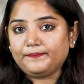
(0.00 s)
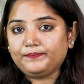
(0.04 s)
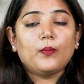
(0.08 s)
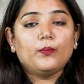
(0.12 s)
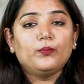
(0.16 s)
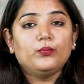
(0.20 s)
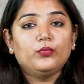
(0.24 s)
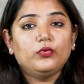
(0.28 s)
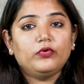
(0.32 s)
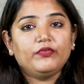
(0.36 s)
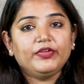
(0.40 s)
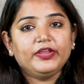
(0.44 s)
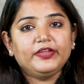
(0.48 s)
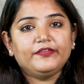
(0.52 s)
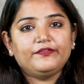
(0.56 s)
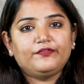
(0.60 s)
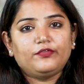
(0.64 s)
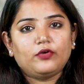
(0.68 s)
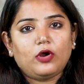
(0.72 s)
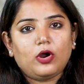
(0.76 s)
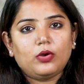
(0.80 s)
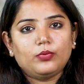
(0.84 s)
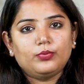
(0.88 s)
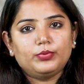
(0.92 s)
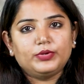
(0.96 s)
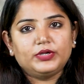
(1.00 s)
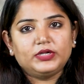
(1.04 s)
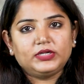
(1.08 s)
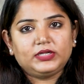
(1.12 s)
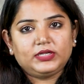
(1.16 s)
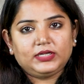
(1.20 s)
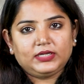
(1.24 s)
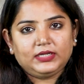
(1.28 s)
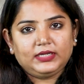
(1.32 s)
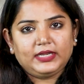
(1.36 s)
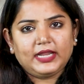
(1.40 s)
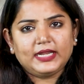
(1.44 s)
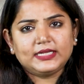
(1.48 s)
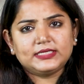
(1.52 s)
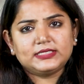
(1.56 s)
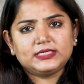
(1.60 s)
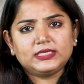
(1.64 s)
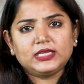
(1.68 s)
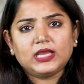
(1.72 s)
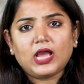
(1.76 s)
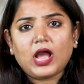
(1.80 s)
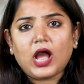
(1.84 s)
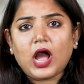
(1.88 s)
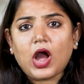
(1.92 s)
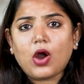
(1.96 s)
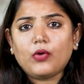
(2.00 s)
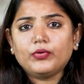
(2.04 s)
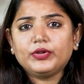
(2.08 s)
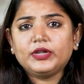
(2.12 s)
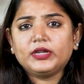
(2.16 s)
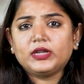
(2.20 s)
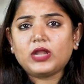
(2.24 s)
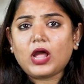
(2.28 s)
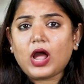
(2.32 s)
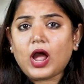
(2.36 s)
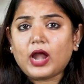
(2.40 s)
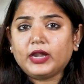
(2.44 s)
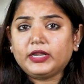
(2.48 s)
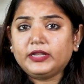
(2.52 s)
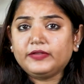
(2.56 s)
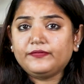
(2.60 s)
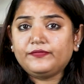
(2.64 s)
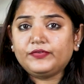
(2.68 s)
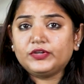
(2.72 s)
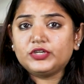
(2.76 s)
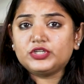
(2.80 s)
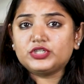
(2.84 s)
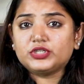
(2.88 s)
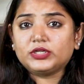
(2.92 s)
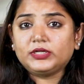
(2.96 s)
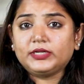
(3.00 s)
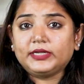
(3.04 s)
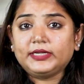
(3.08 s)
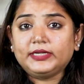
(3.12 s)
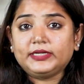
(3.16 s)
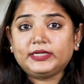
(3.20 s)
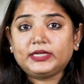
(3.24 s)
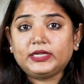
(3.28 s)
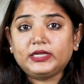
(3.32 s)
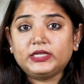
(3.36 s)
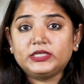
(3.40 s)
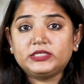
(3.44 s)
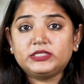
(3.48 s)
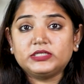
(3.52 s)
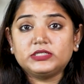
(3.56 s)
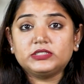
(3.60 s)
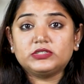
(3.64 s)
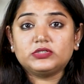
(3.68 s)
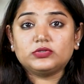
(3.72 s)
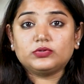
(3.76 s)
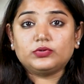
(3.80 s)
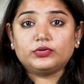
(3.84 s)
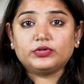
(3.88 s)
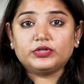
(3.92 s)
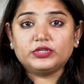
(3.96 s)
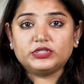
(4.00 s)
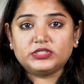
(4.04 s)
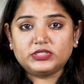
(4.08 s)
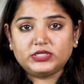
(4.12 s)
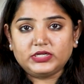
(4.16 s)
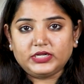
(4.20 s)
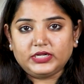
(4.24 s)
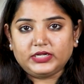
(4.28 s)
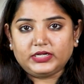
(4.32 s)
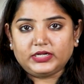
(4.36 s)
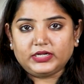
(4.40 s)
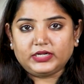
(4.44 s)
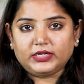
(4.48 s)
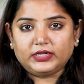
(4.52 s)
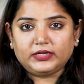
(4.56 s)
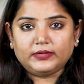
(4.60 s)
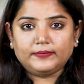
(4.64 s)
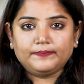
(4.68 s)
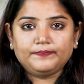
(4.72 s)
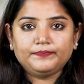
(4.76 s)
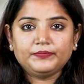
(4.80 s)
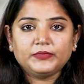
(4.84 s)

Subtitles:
Moving forward, let's see how did artificial intelligence originated.